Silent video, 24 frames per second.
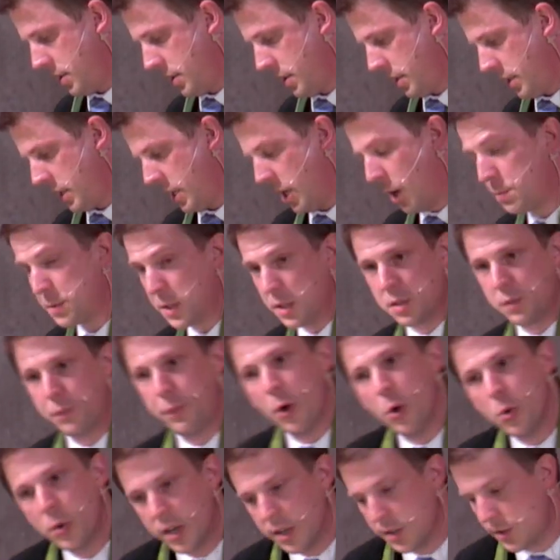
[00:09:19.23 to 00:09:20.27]
It helps us
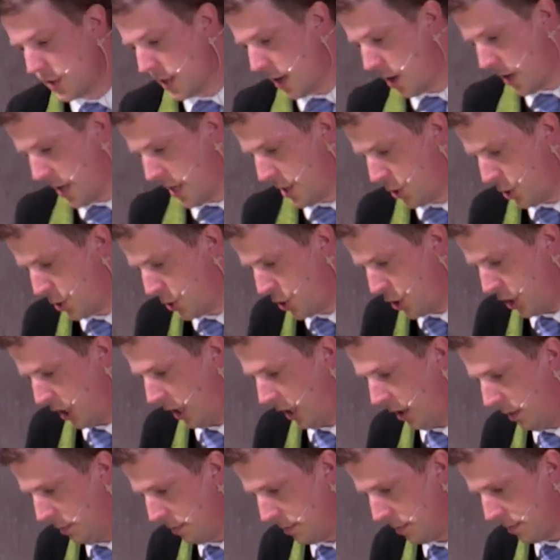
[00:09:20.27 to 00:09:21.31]
focus our
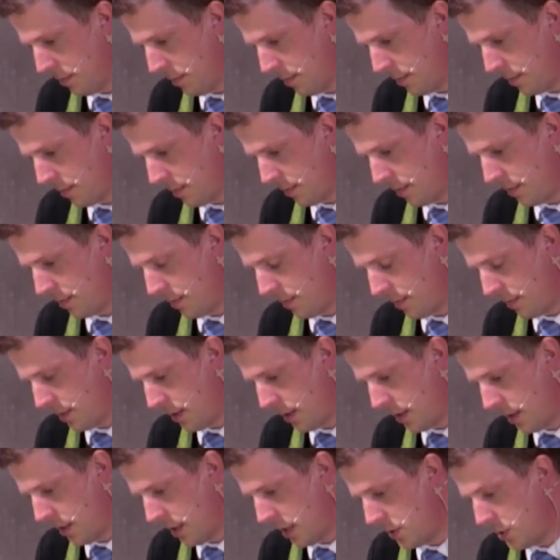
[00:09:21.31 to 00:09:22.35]
energy
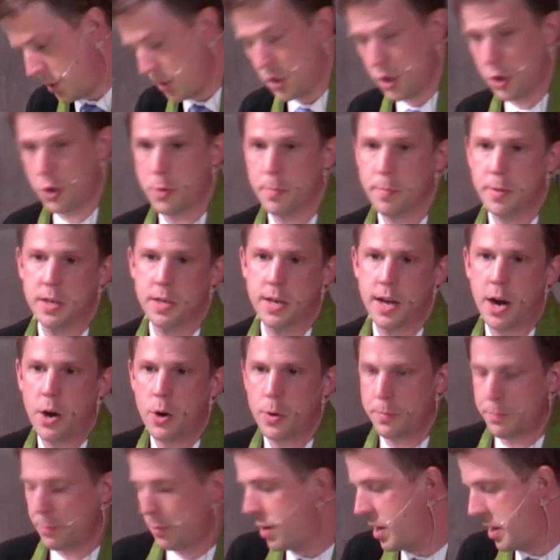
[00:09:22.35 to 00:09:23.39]
and determine our
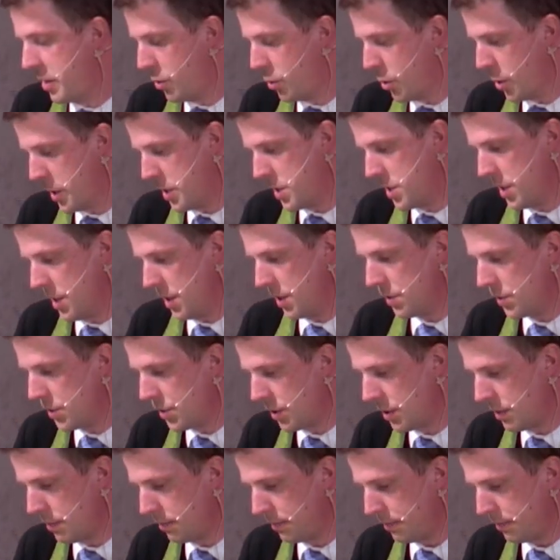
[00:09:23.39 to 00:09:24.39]
priorities.